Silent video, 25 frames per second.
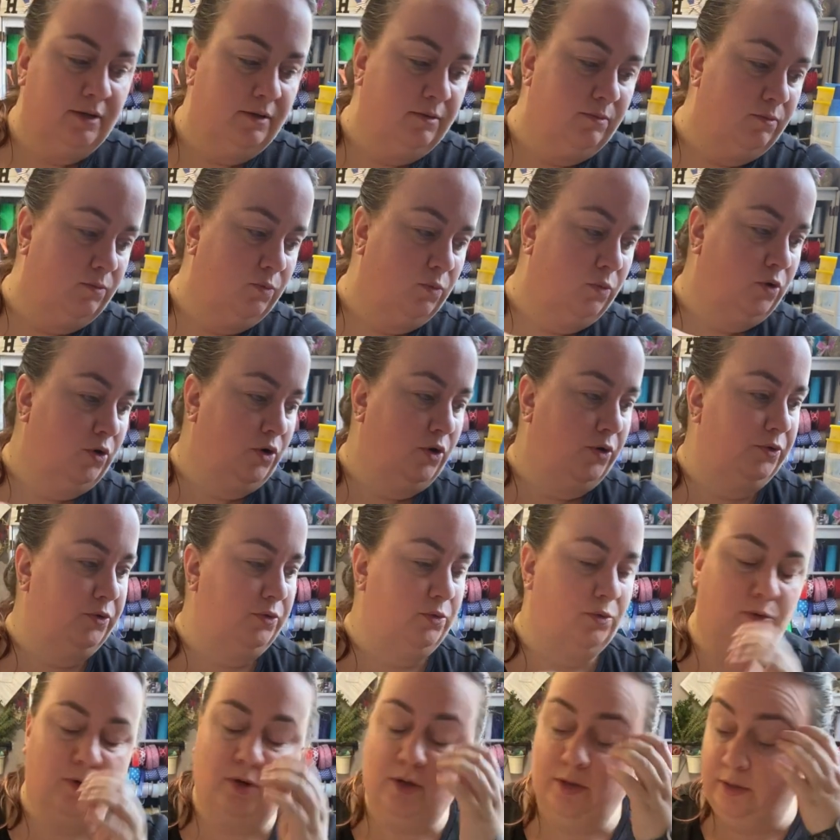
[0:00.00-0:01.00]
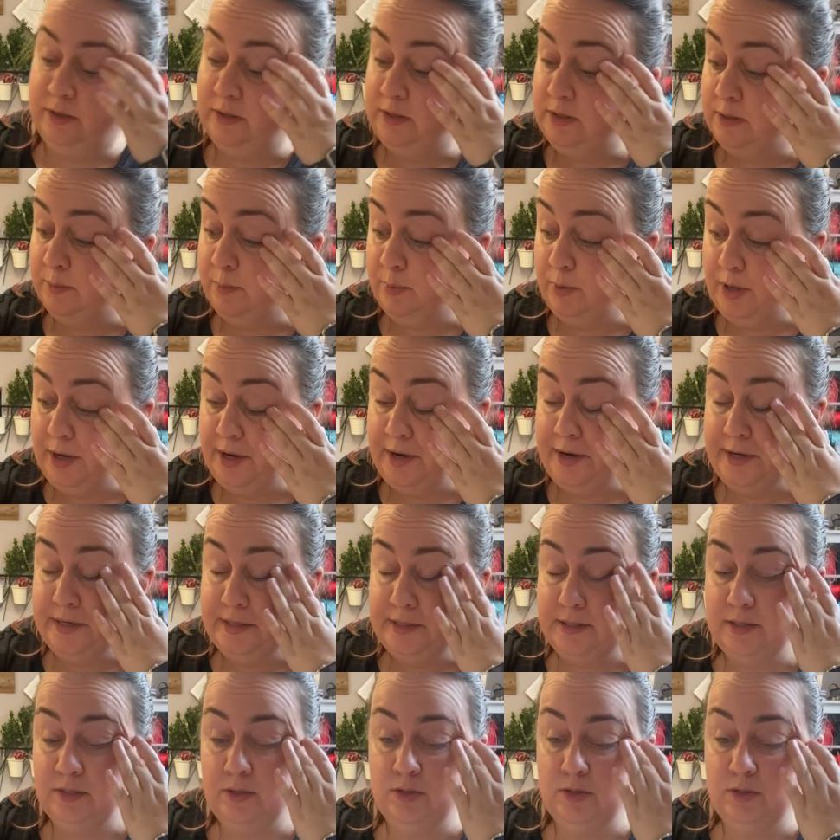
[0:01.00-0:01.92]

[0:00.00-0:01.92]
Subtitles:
and we'll go through all the supplies.